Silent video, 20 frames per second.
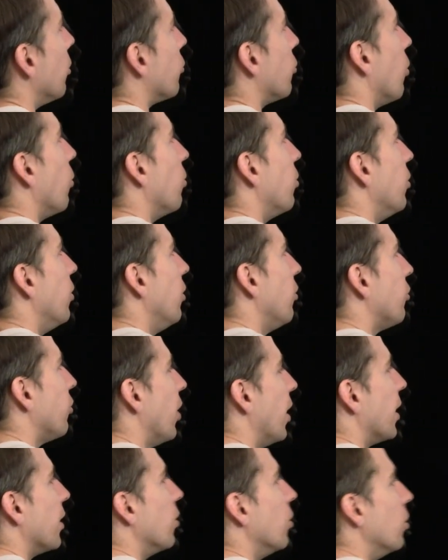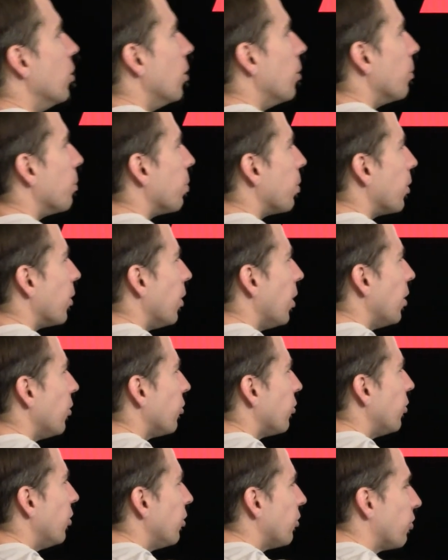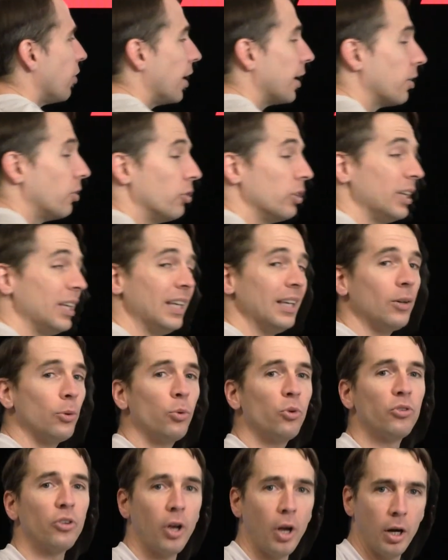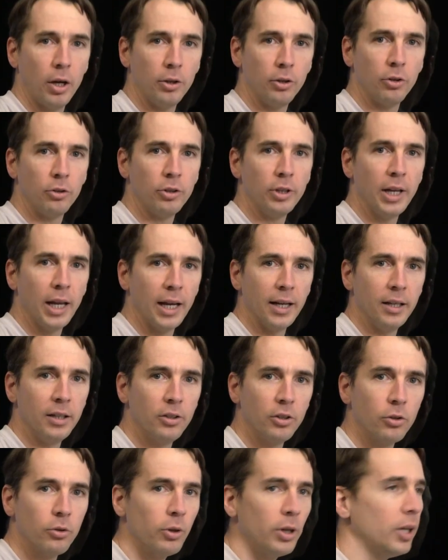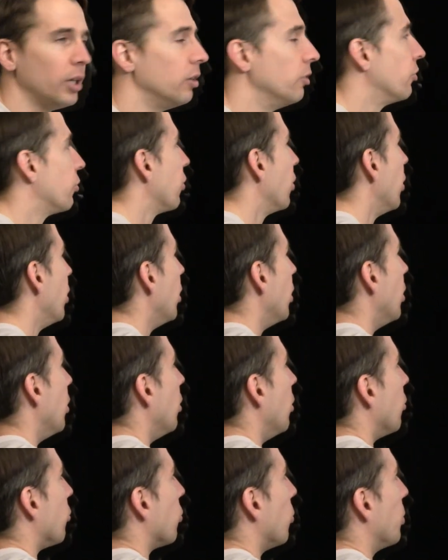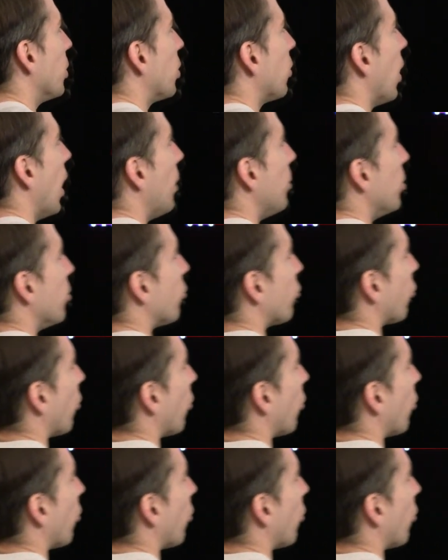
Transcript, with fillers: so this angle plus this angle equals 180 degrees. So I'm going to grab this